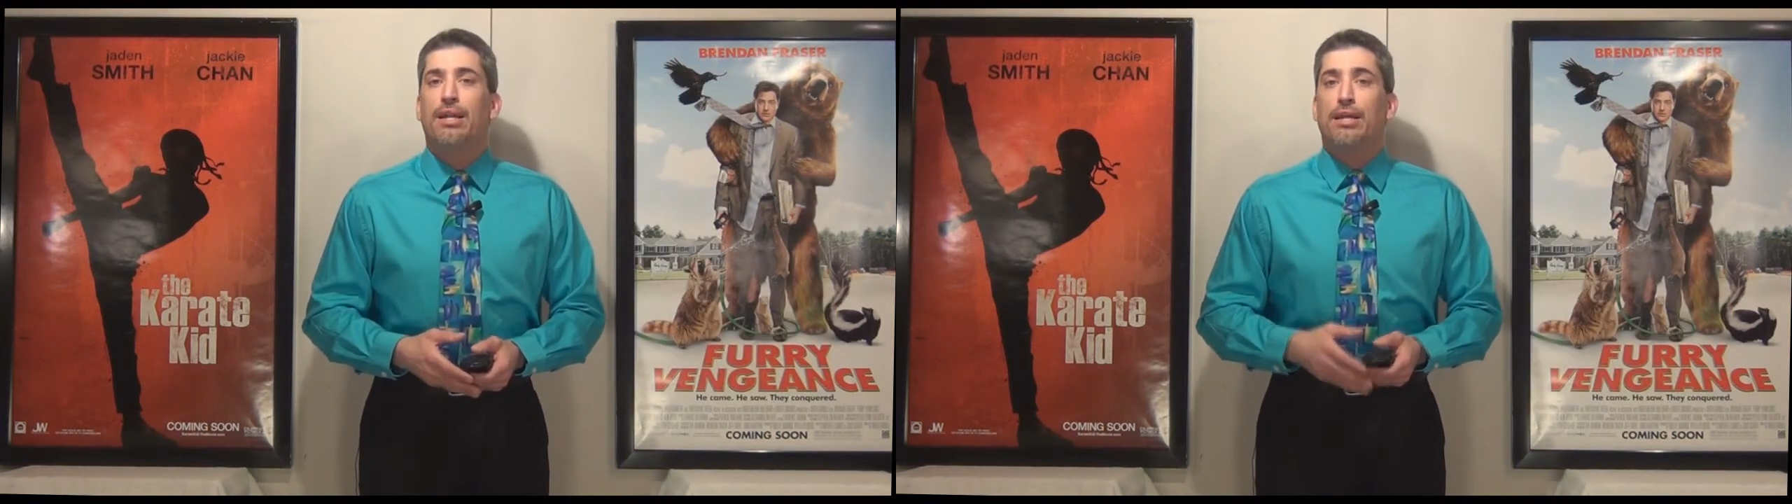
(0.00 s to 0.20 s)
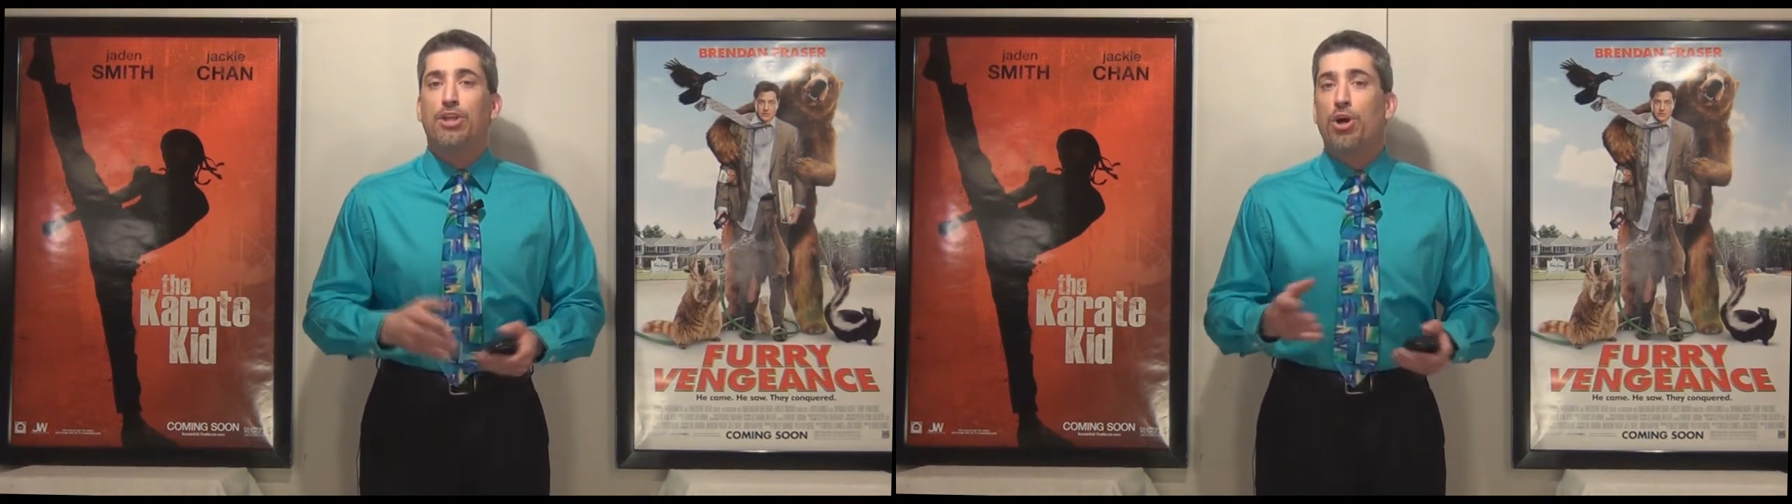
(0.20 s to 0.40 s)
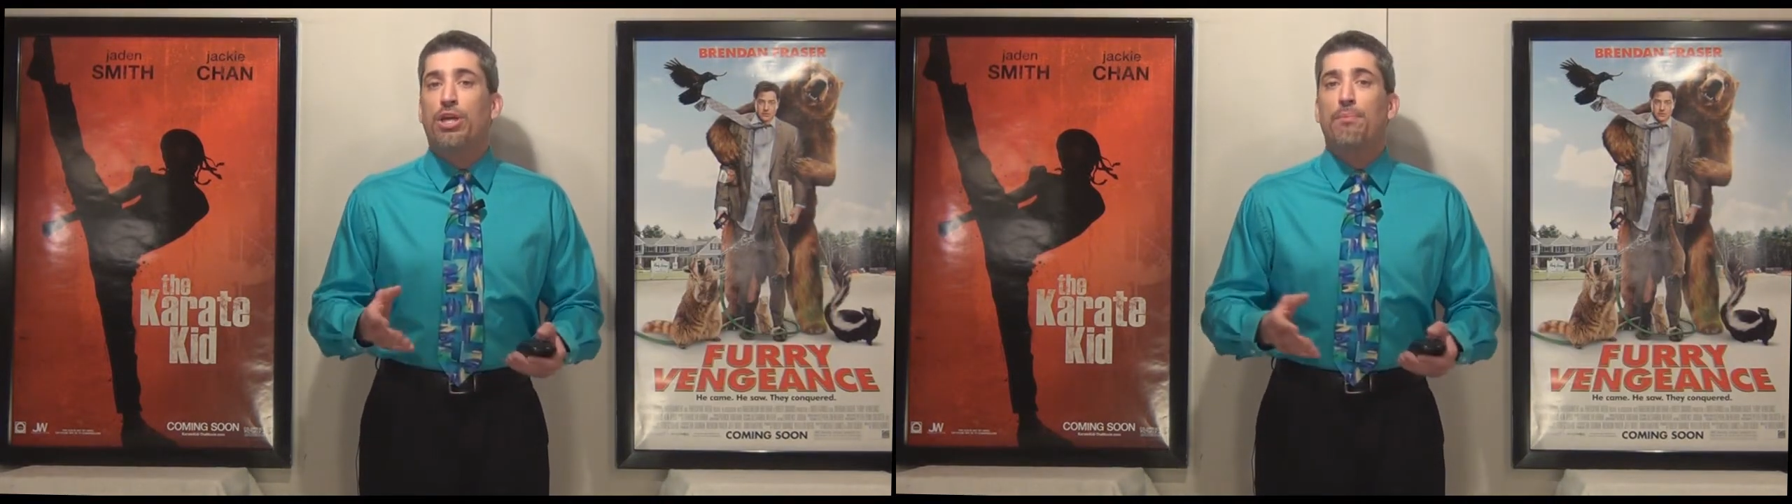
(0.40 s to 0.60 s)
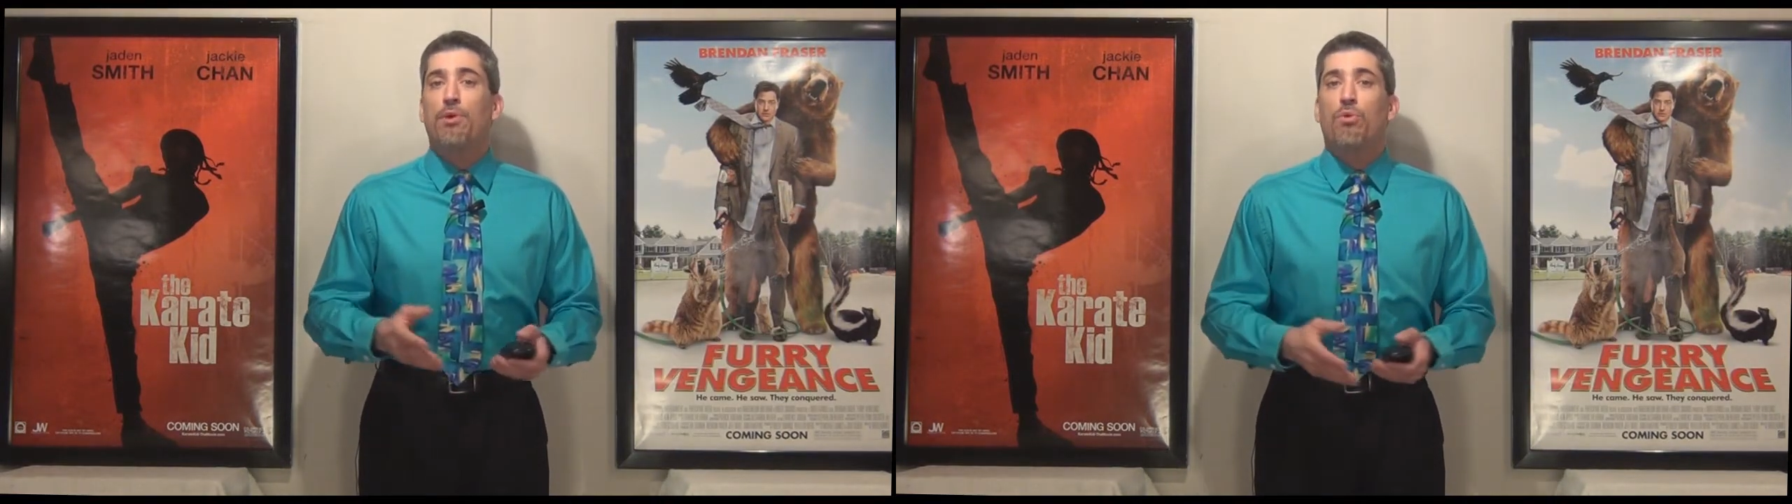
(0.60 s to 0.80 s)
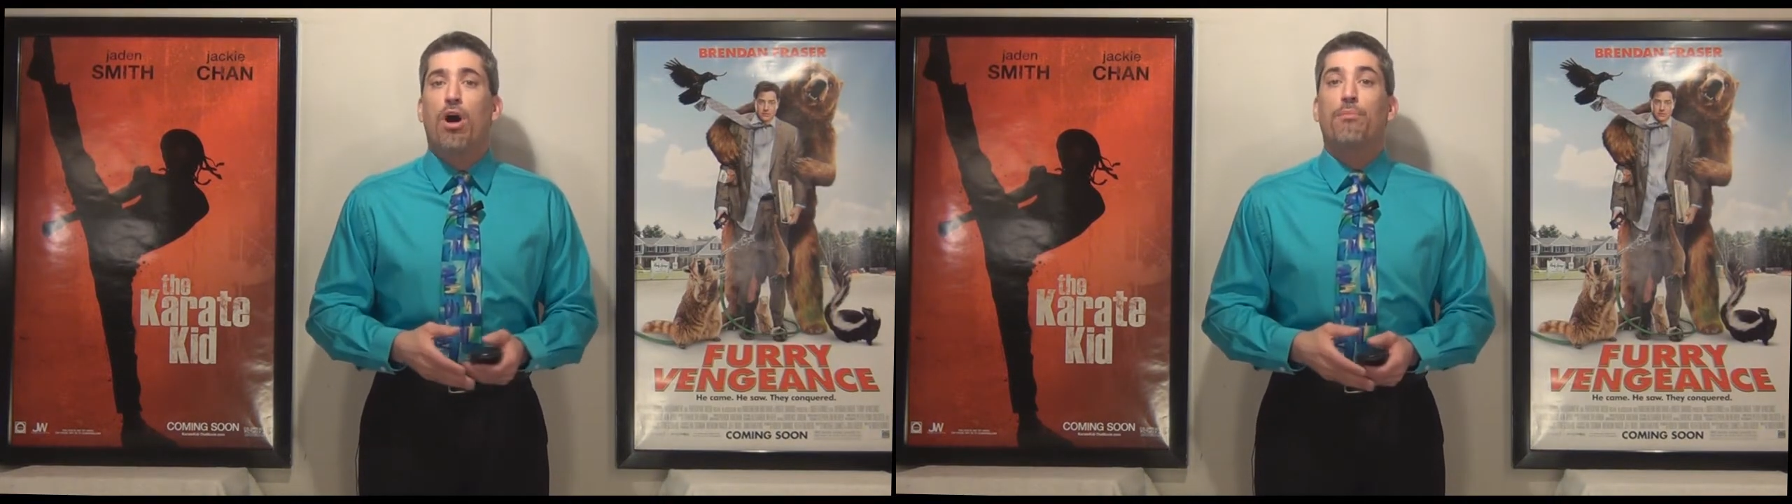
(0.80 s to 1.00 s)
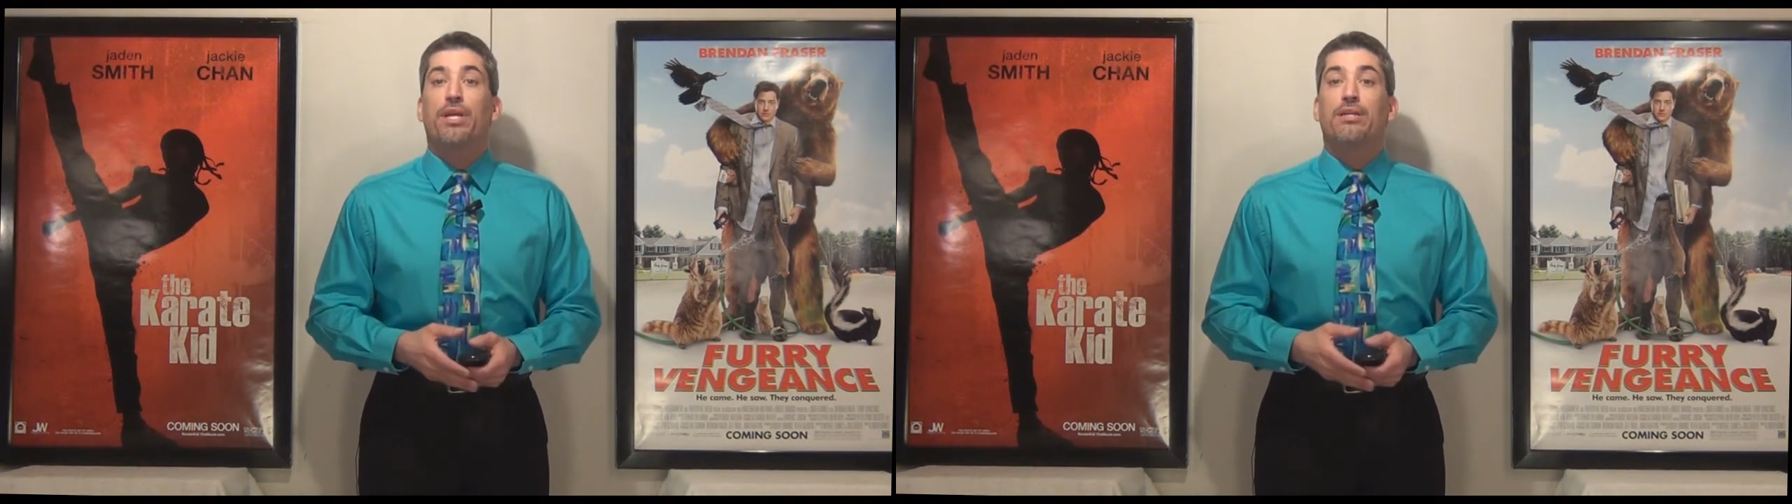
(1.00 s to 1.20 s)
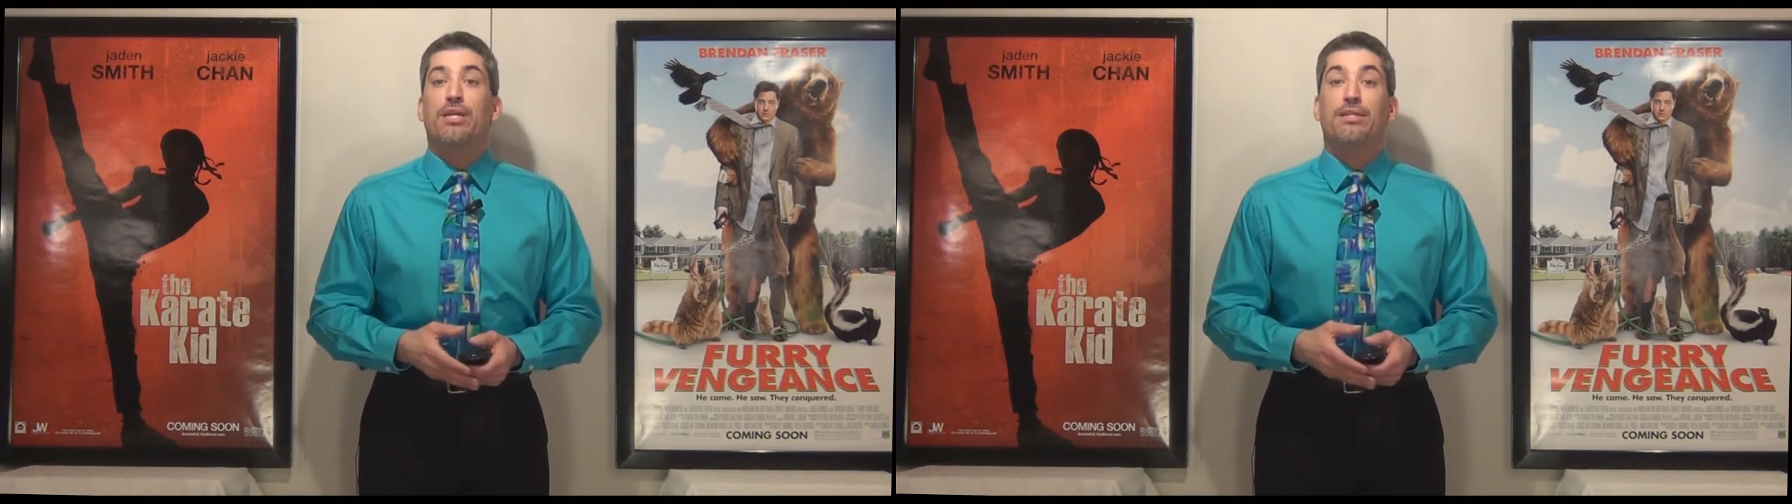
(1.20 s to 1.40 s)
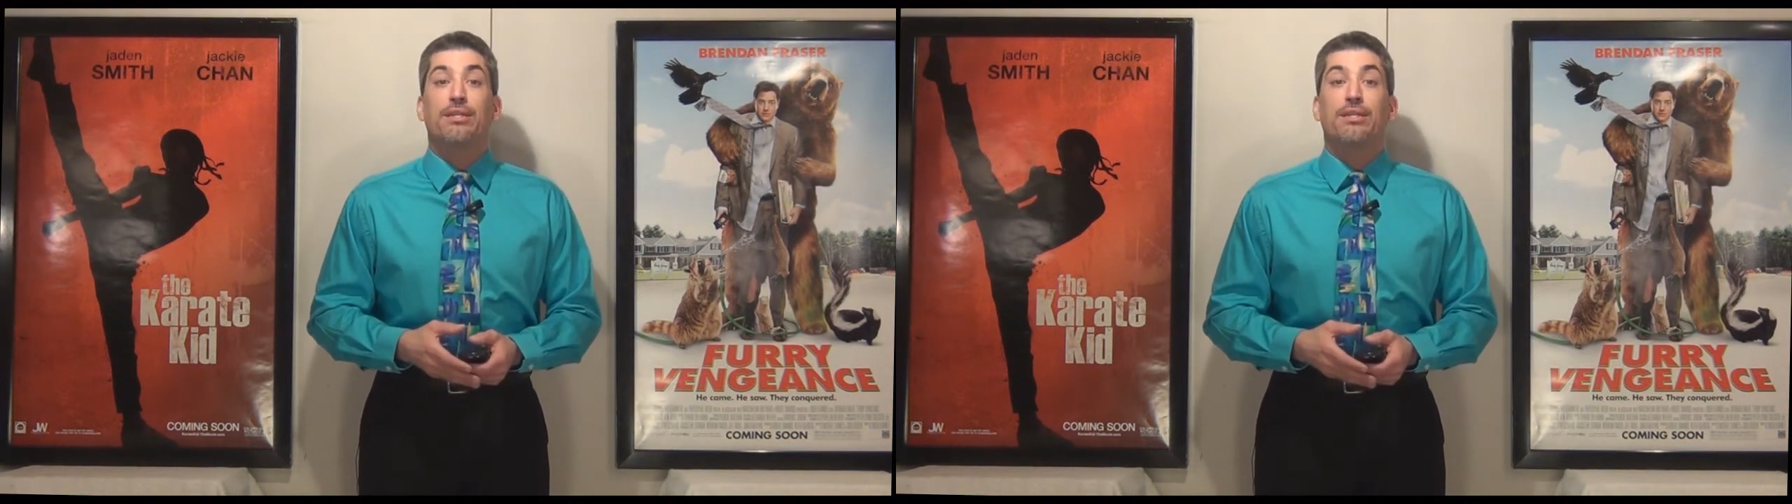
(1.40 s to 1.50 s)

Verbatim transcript: Now, don't get me wrong, because I